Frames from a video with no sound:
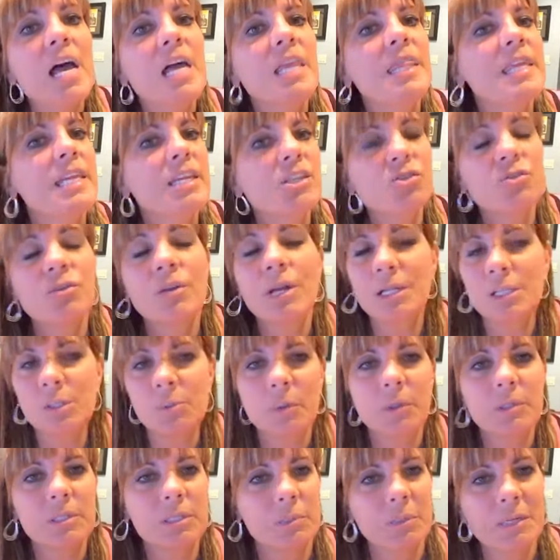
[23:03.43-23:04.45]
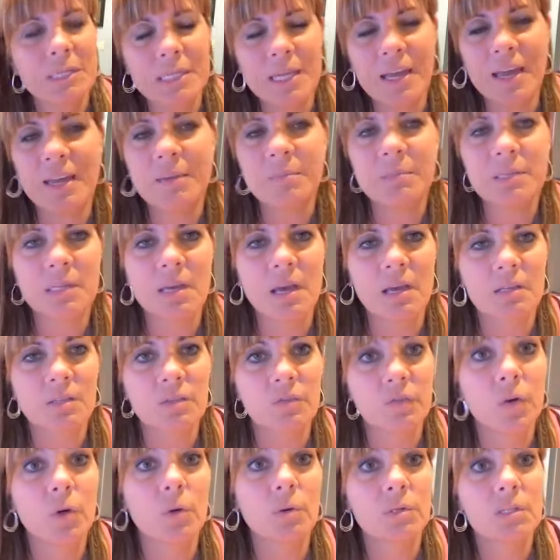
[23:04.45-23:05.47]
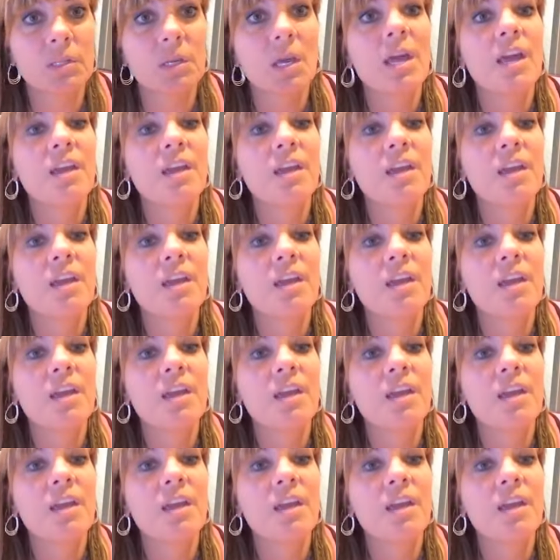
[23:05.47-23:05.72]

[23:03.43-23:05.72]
These are not supposed to be time sucks, folks.